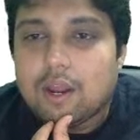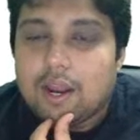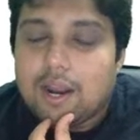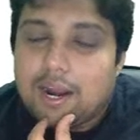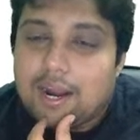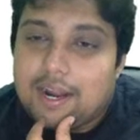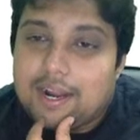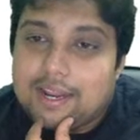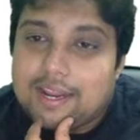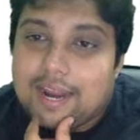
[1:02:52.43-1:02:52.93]

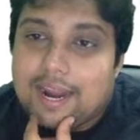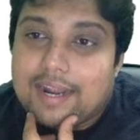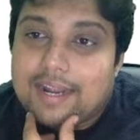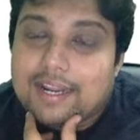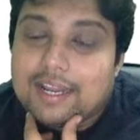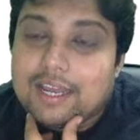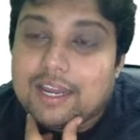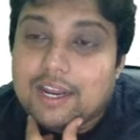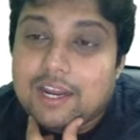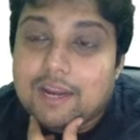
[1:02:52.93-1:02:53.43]
And
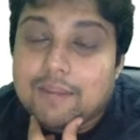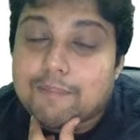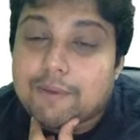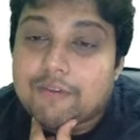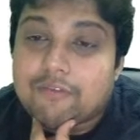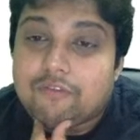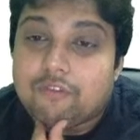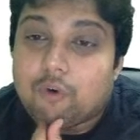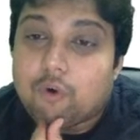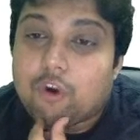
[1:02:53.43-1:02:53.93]
category number
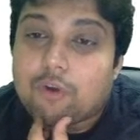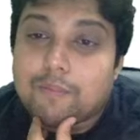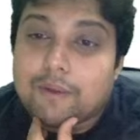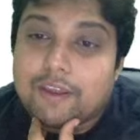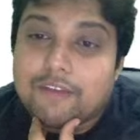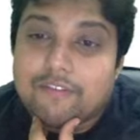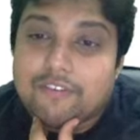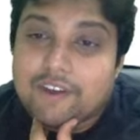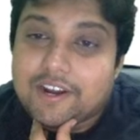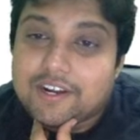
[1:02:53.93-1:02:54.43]
4,
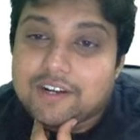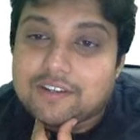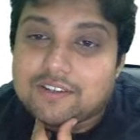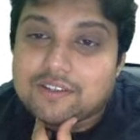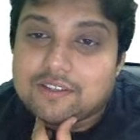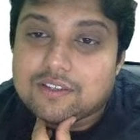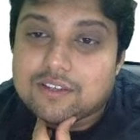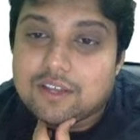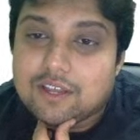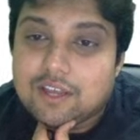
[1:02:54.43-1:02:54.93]
my
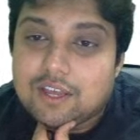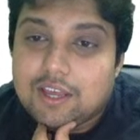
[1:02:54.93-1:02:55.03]
friends,